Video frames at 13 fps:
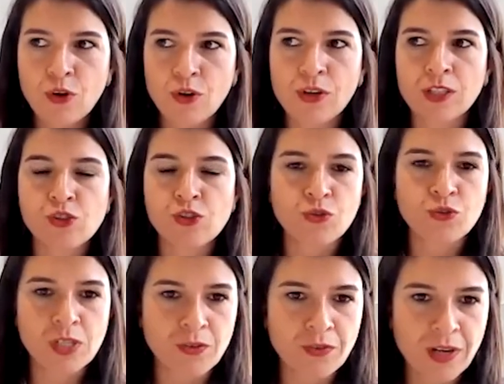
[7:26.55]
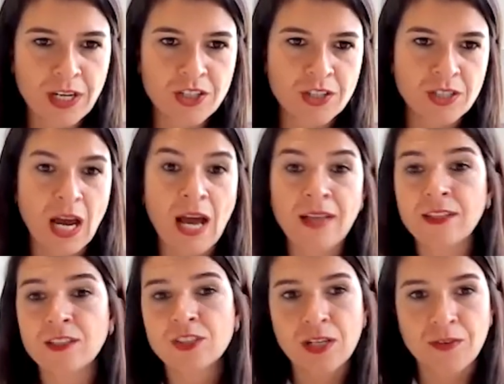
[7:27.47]
Turkish new generation
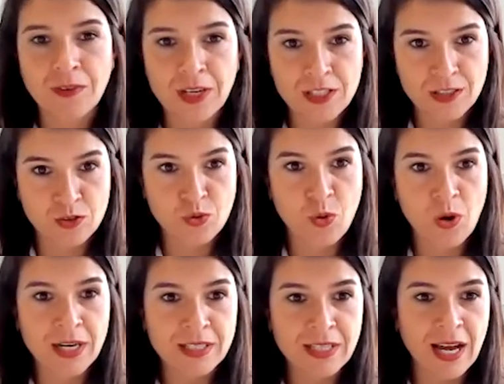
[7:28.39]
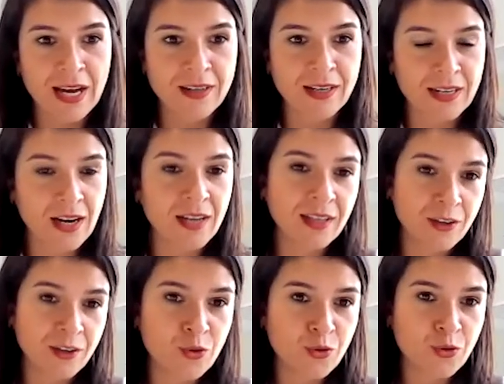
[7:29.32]
and the generations who are there, and
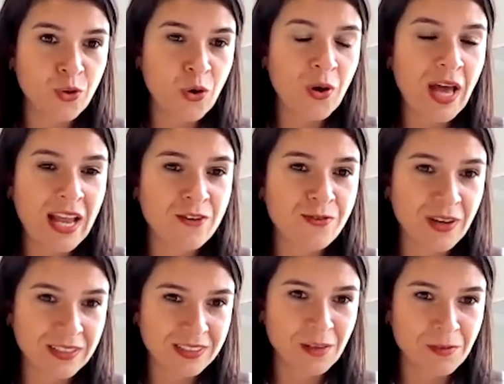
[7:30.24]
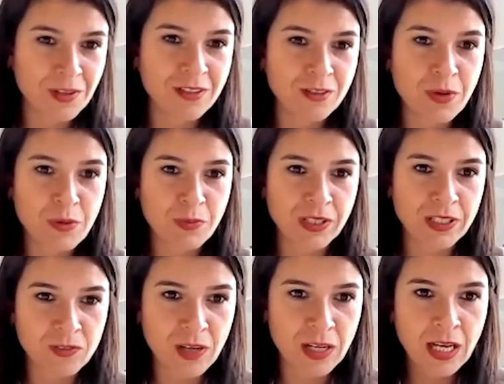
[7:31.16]
Hana, you know Elif and some other people
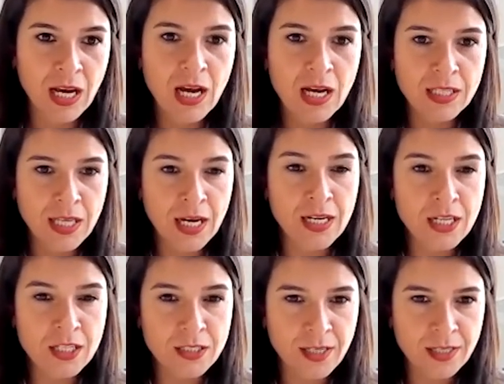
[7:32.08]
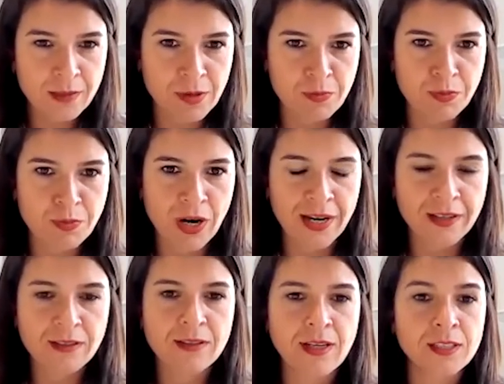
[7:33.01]
as well, they are incredibly bright.